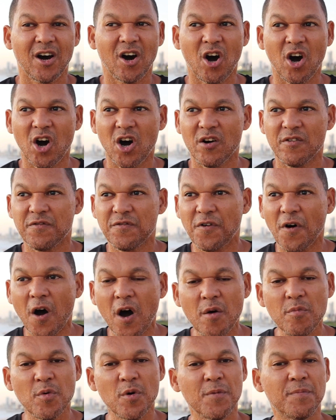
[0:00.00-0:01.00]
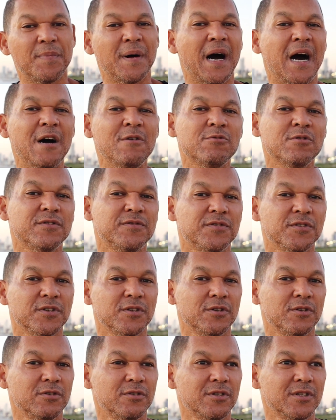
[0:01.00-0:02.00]
are far more
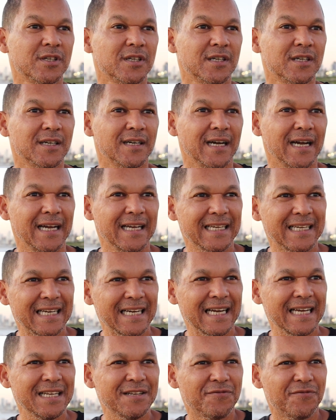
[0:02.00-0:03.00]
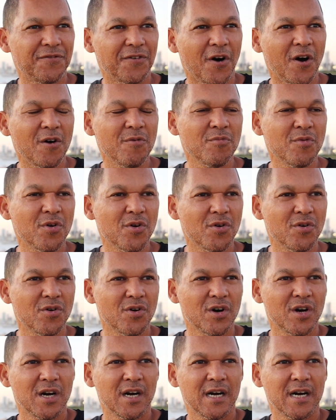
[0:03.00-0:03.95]
powerful and create far more